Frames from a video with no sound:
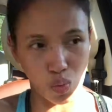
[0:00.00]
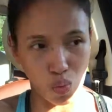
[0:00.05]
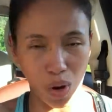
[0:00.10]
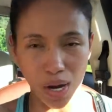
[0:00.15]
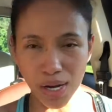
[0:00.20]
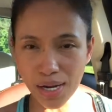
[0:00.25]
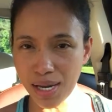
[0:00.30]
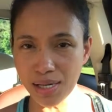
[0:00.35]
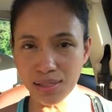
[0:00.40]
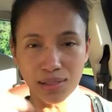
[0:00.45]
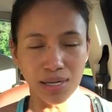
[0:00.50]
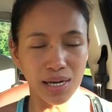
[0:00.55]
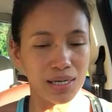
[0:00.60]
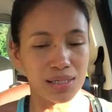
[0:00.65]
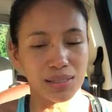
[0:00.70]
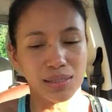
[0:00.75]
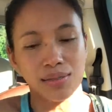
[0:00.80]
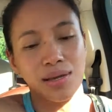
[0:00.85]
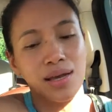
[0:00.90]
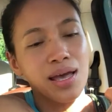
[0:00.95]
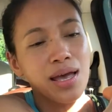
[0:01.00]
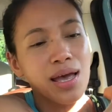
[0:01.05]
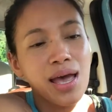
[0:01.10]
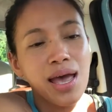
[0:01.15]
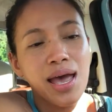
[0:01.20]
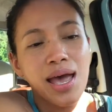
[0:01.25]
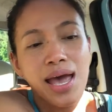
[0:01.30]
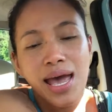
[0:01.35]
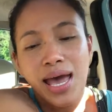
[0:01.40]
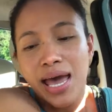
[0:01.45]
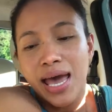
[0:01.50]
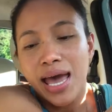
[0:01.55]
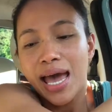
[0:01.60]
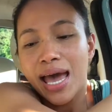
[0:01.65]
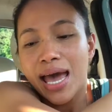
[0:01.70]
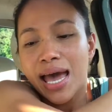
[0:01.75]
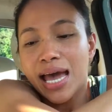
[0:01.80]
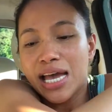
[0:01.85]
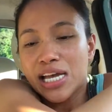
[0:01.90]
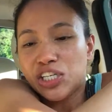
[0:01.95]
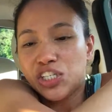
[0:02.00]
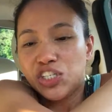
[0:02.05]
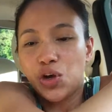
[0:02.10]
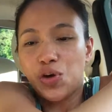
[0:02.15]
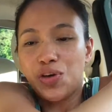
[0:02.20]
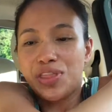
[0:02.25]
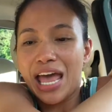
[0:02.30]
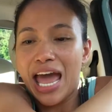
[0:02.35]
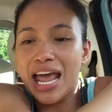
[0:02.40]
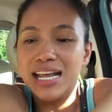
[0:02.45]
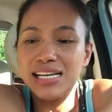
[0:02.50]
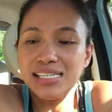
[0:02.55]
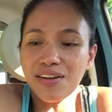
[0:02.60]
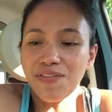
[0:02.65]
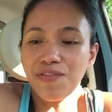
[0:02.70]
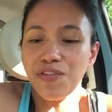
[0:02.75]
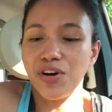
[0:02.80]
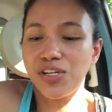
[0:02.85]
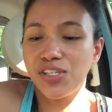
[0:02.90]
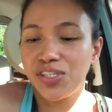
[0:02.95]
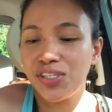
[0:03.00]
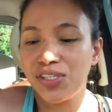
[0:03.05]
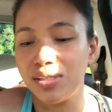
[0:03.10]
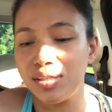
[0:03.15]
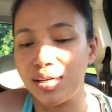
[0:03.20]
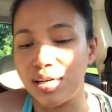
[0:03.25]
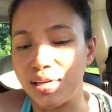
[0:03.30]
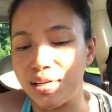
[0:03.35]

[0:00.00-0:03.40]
what is this? So that is the first